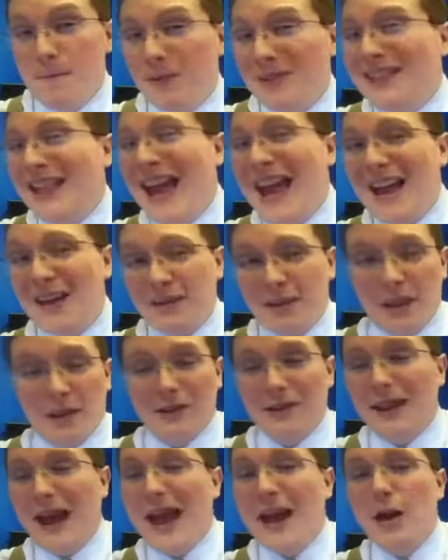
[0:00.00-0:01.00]

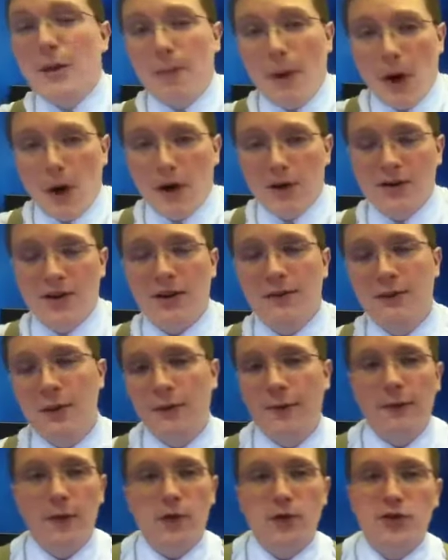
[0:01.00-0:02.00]
latter part of the
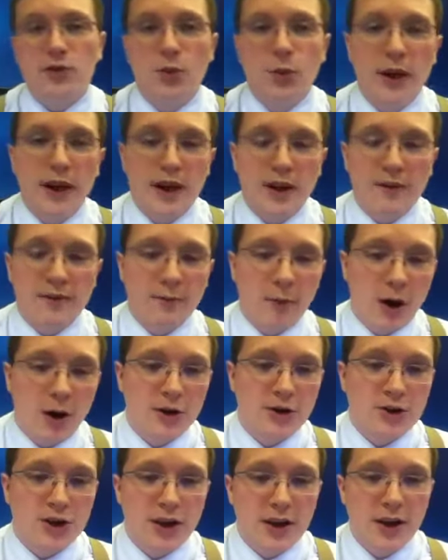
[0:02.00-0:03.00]
first week of
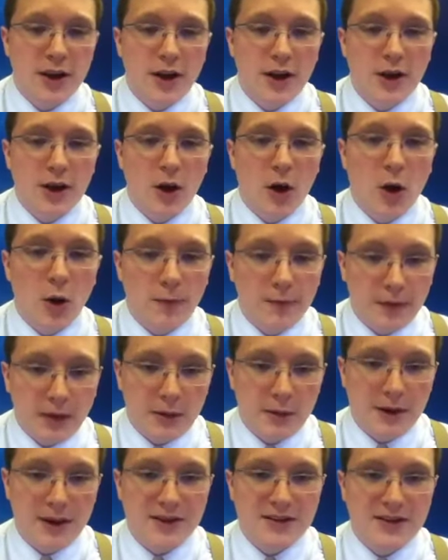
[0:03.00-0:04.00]
March, hopefully
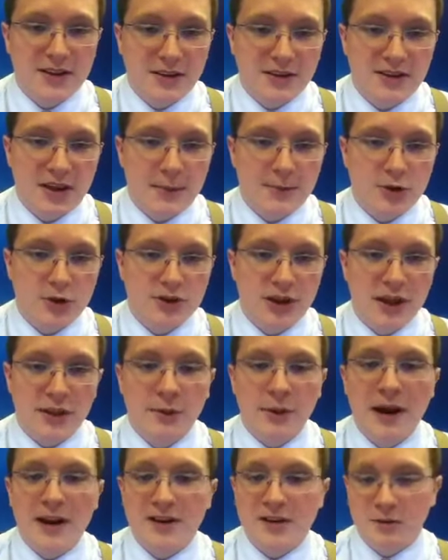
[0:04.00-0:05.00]
we can see those temperatures on the
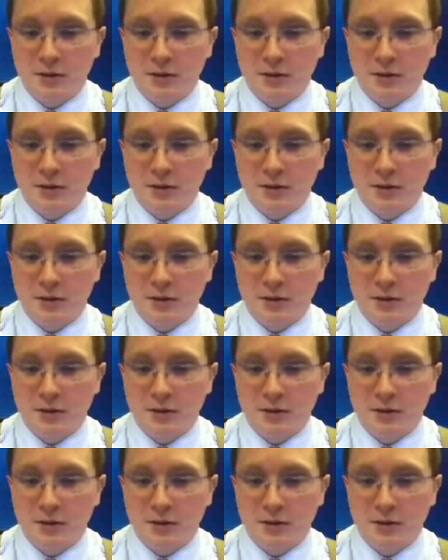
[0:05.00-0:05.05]
rise.